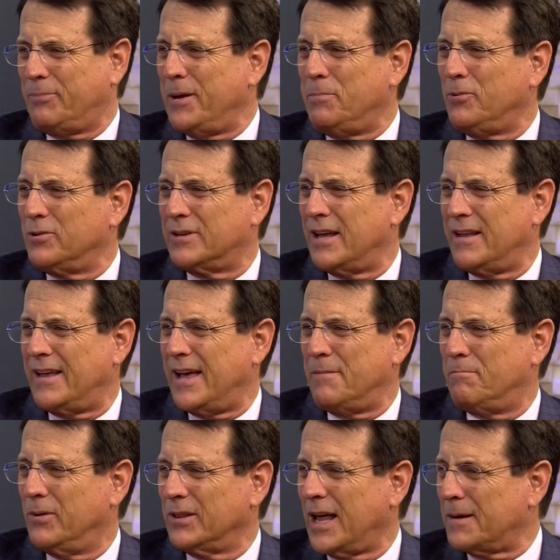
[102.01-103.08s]
People
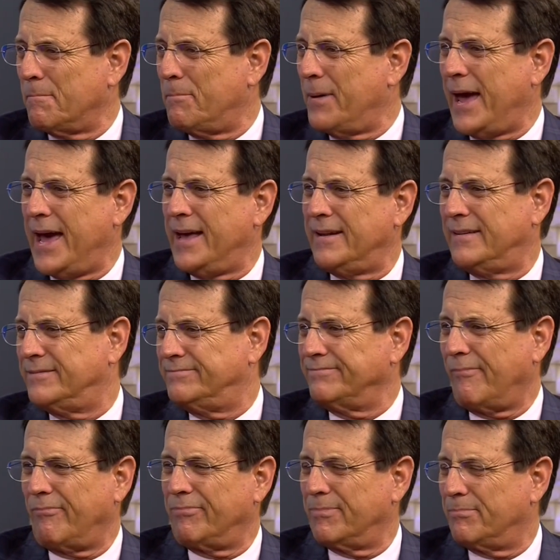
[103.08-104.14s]
had a lot of bad
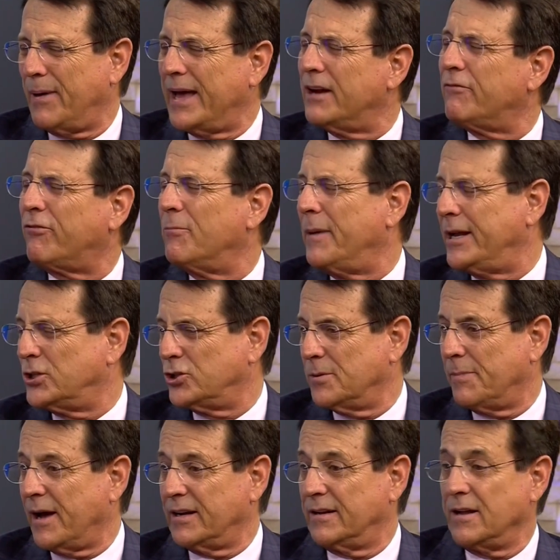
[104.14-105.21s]
information
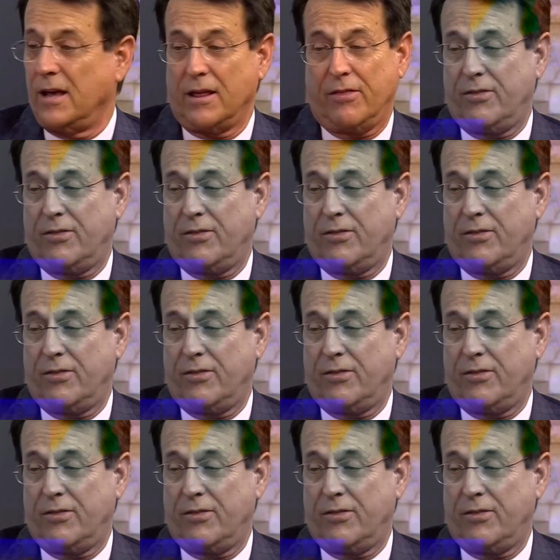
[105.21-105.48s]
about it.